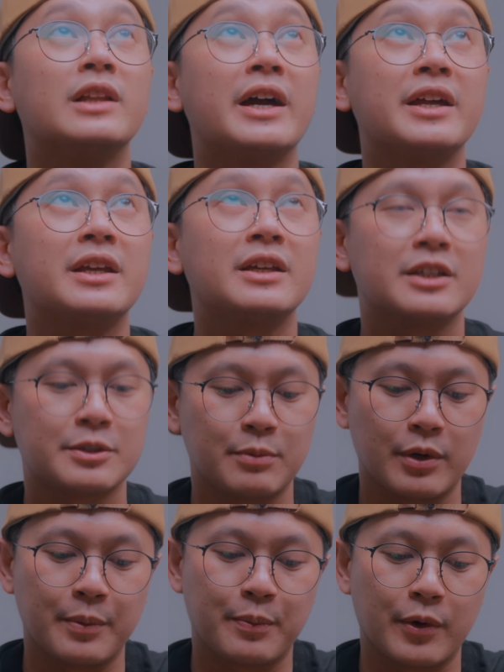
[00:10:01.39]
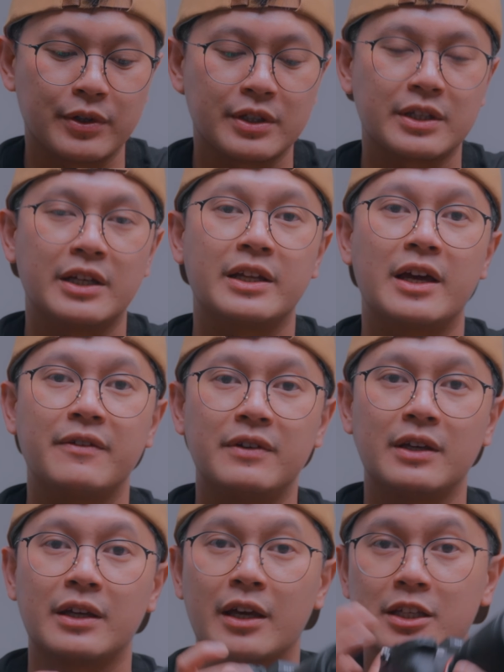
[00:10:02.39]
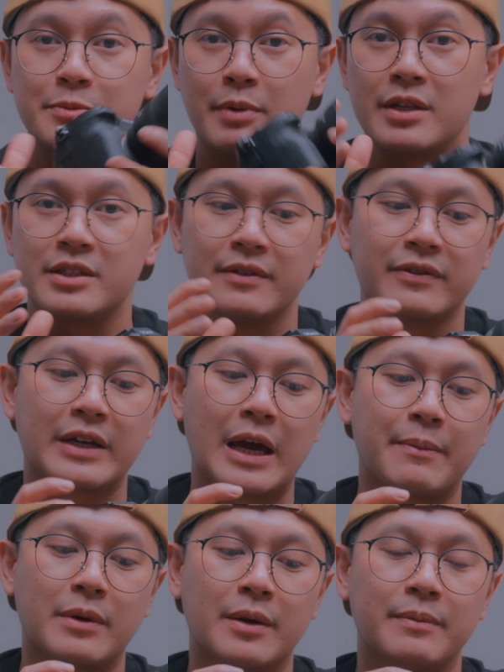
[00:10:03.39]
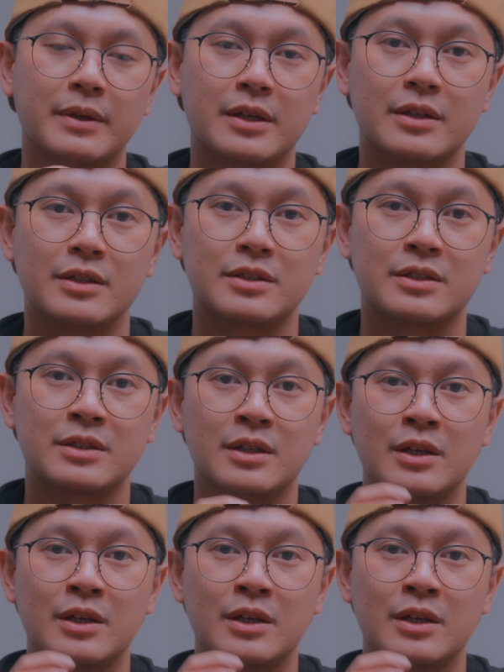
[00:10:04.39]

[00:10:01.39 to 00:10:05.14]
lighting is more important than having expensive camera, because